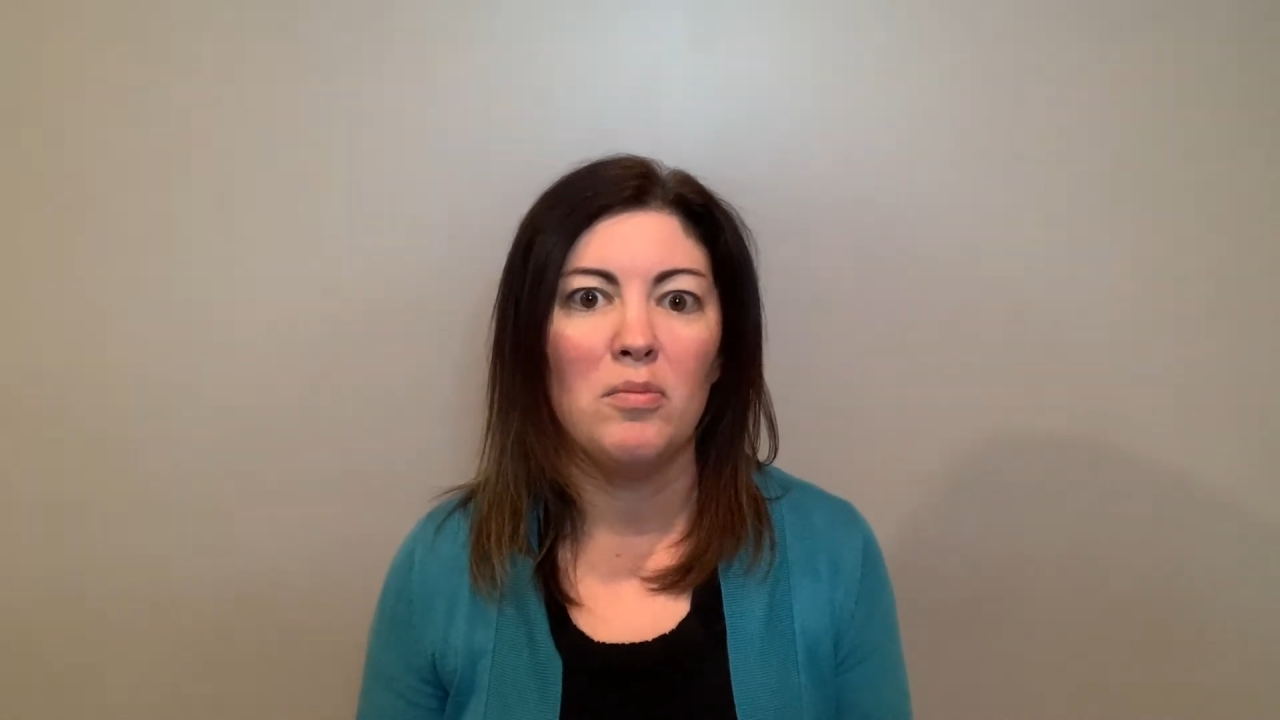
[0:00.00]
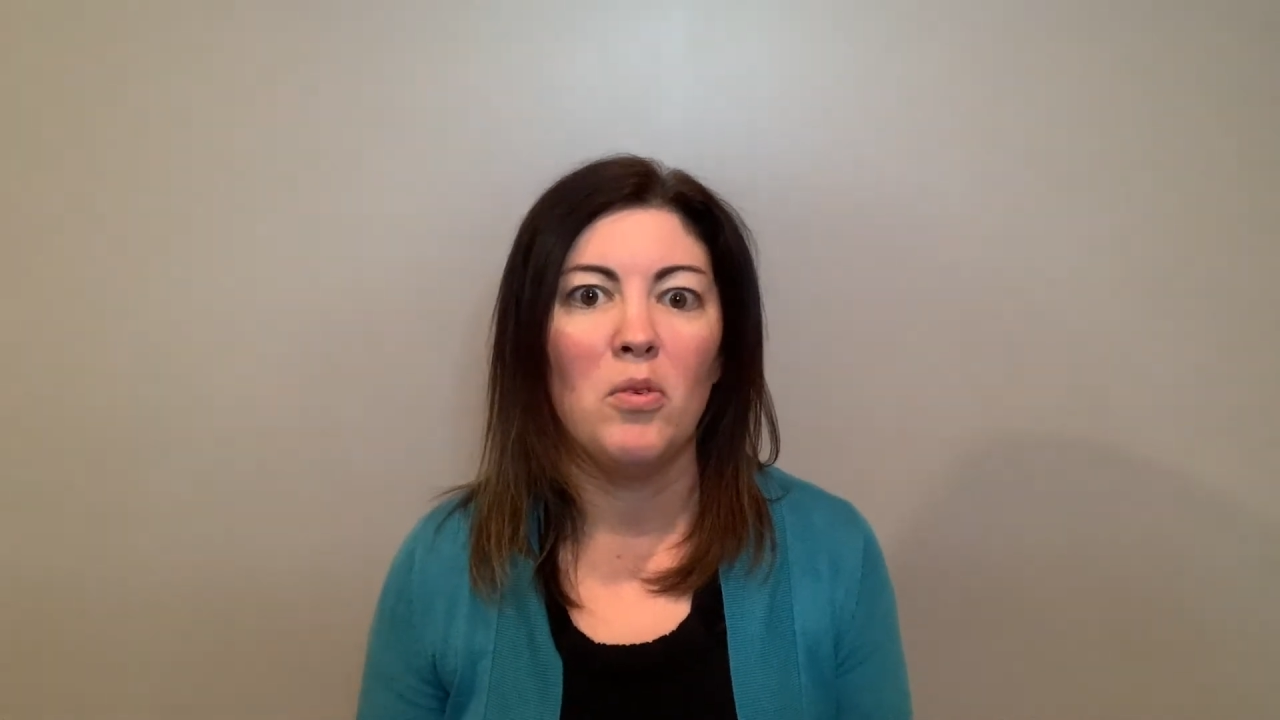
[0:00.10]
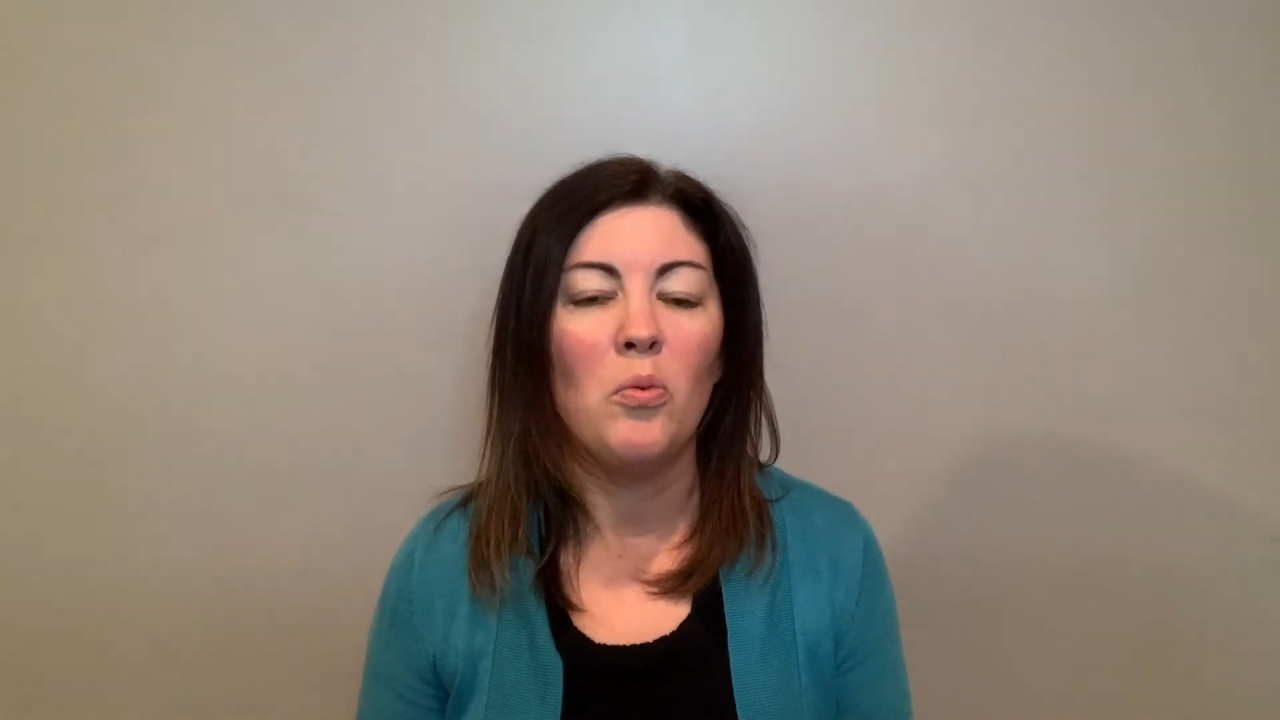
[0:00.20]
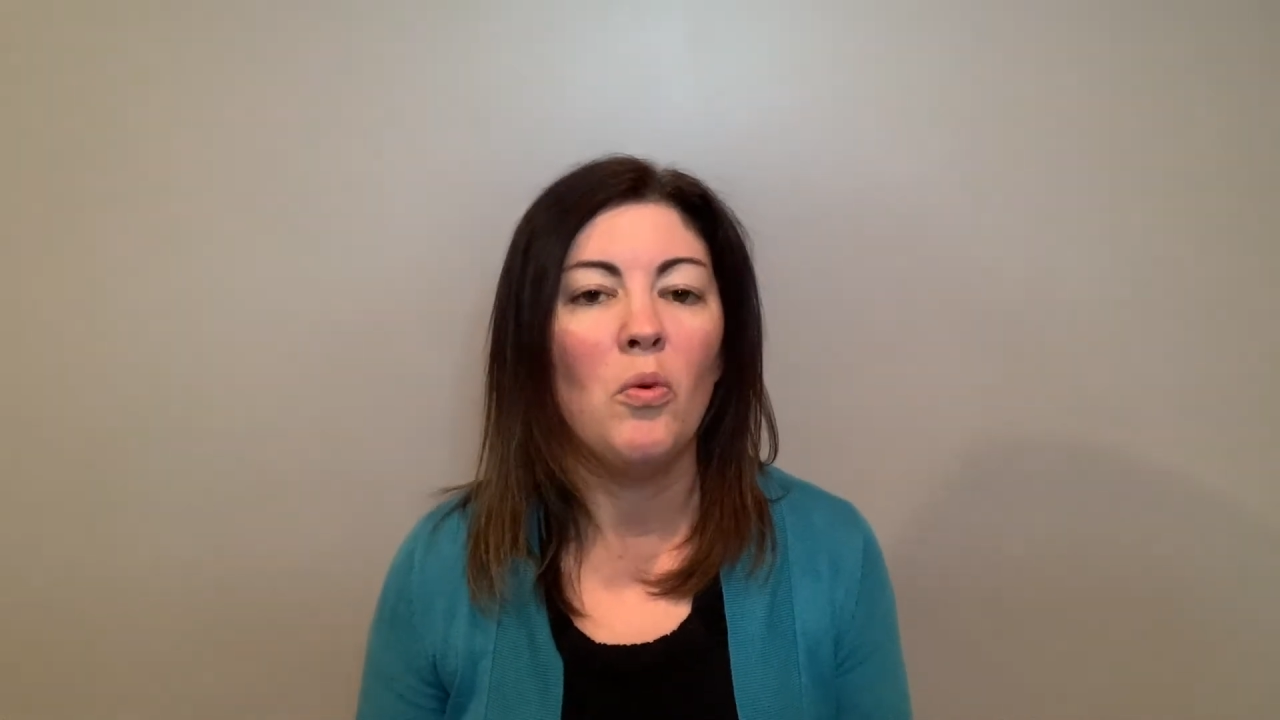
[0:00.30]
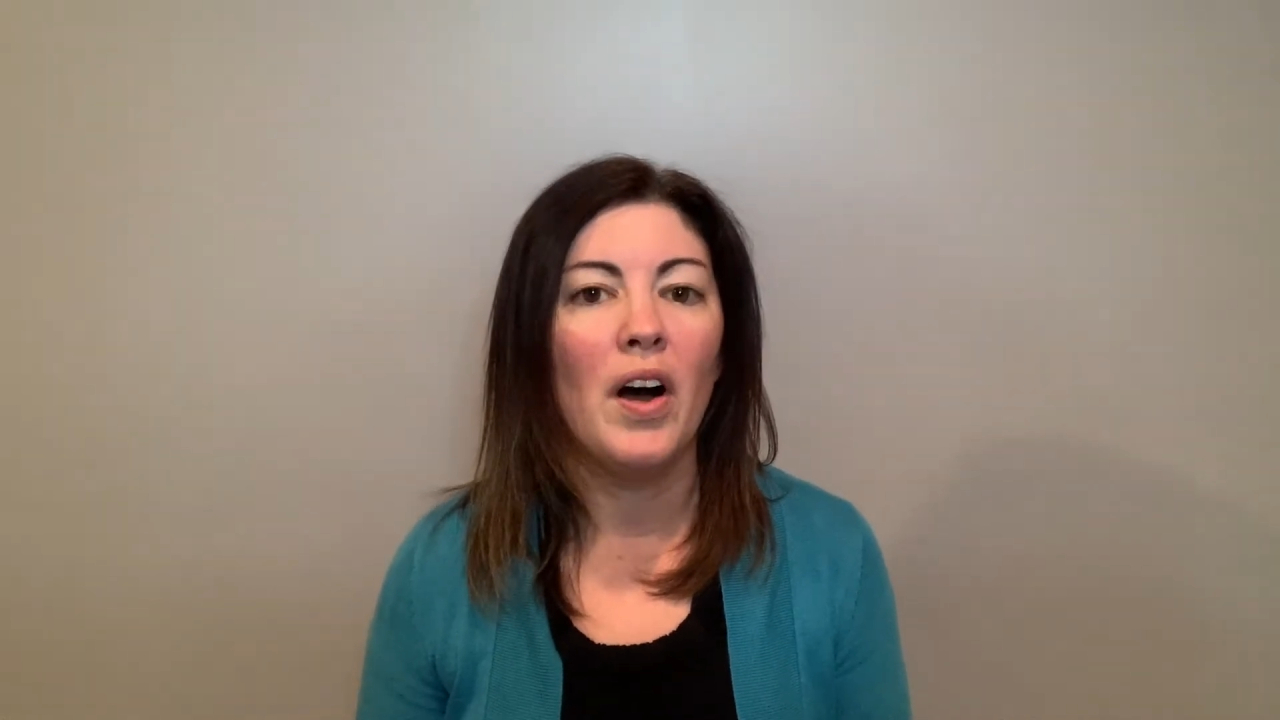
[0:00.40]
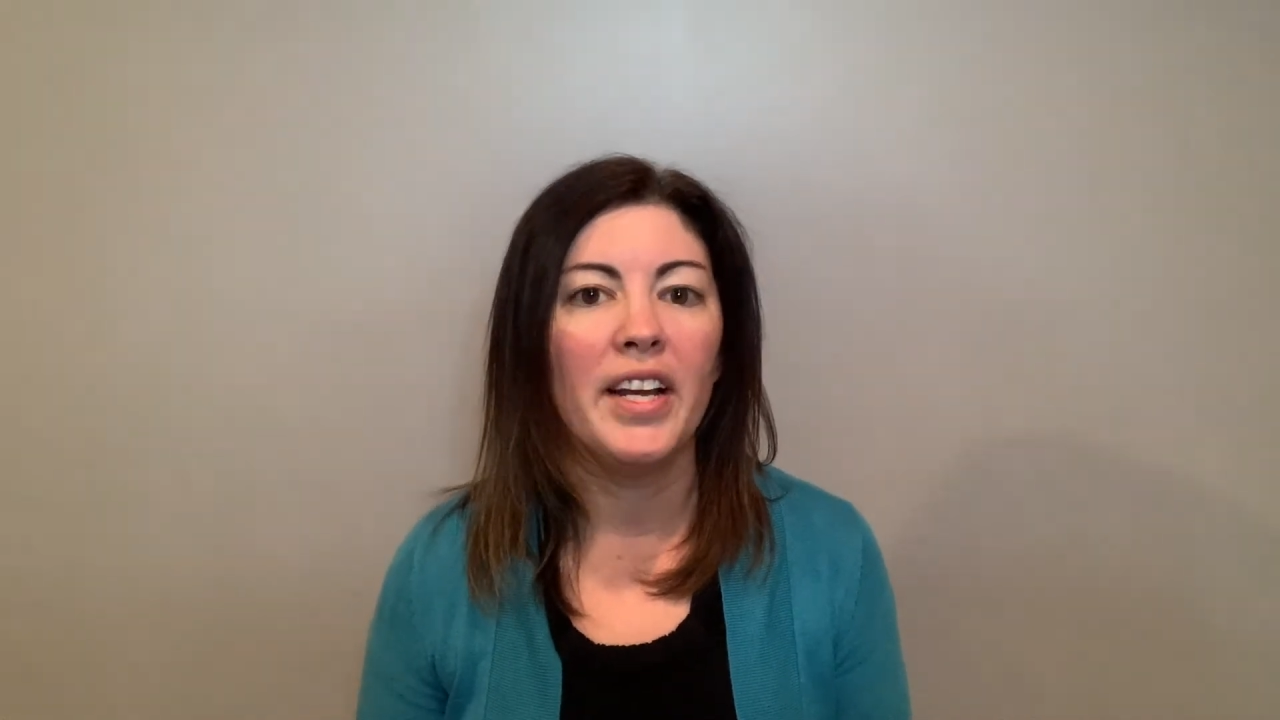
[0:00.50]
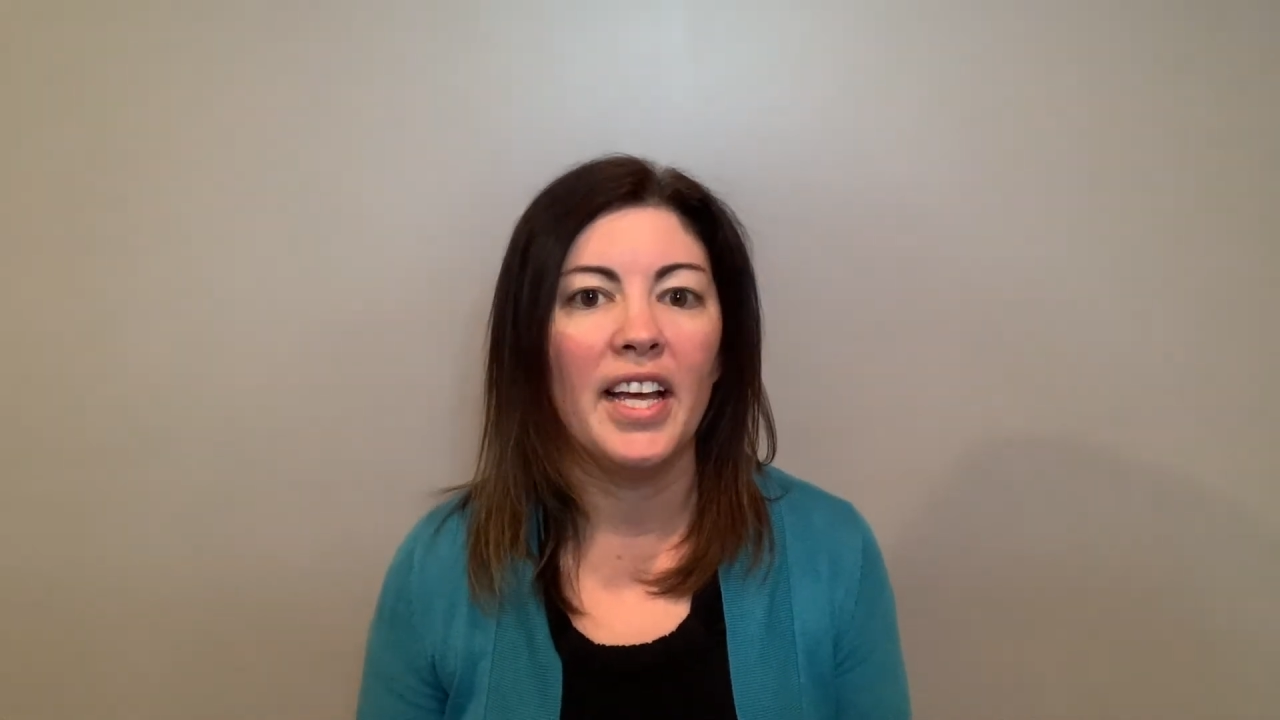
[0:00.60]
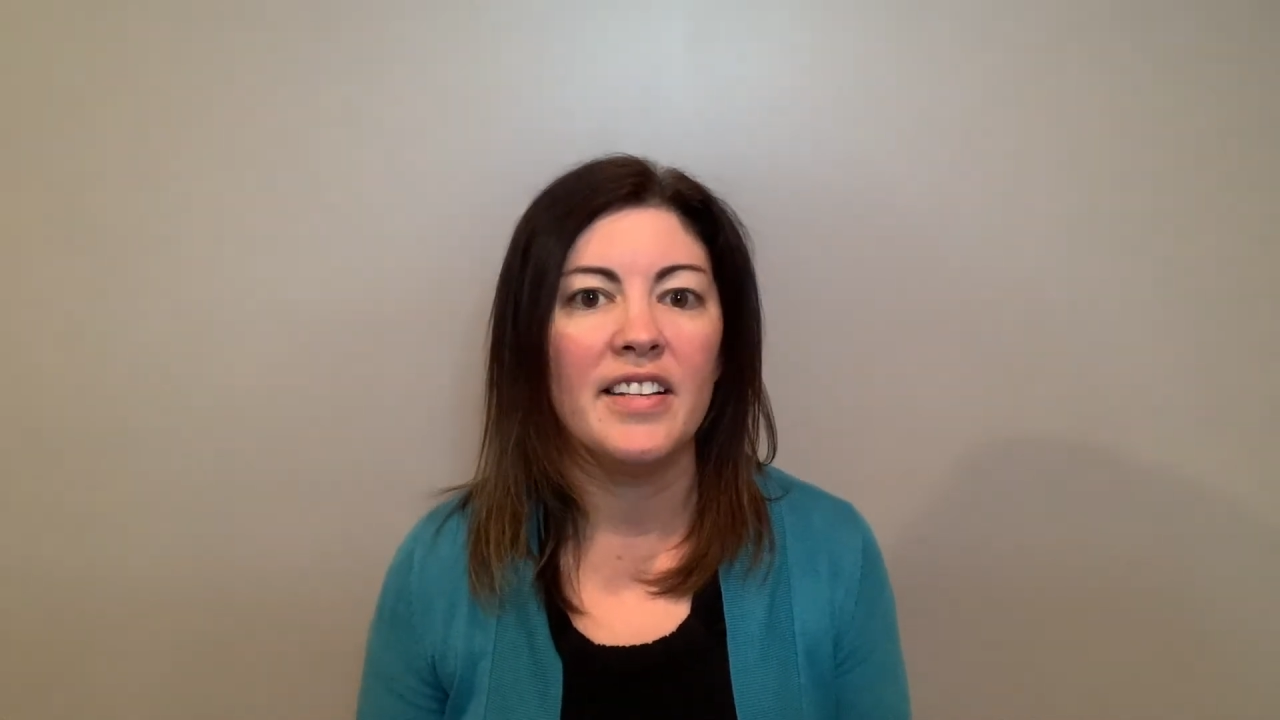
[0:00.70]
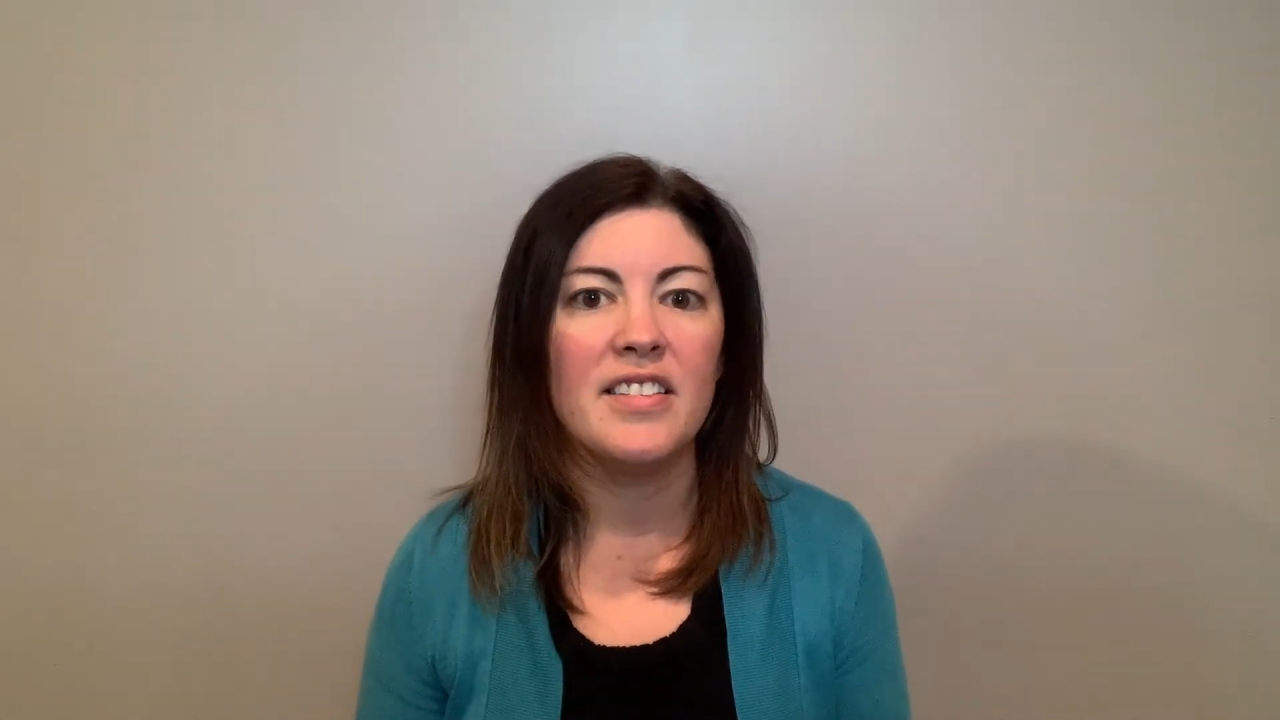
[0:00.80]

one end